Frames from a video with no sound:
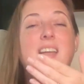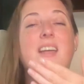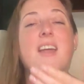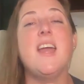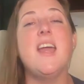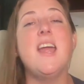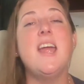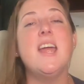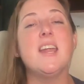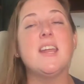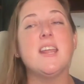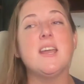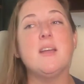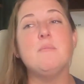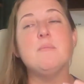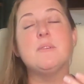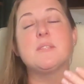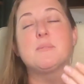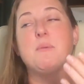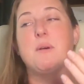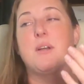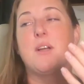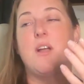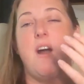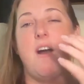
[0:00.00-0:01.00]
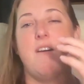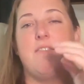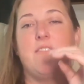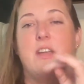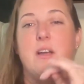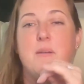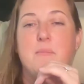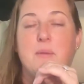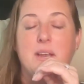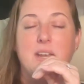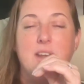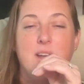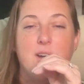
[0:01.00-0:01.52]
And I almost put coffee
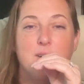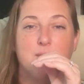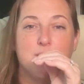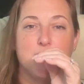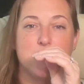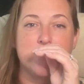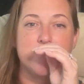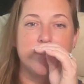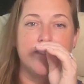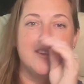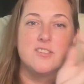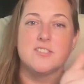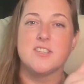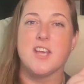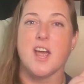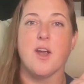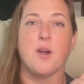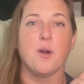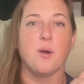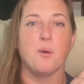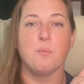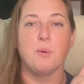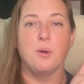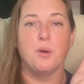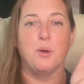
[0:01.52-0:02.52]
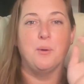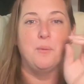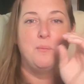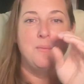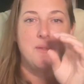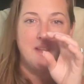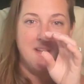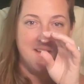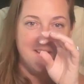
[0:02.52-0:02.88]
out my nose. You're terrible.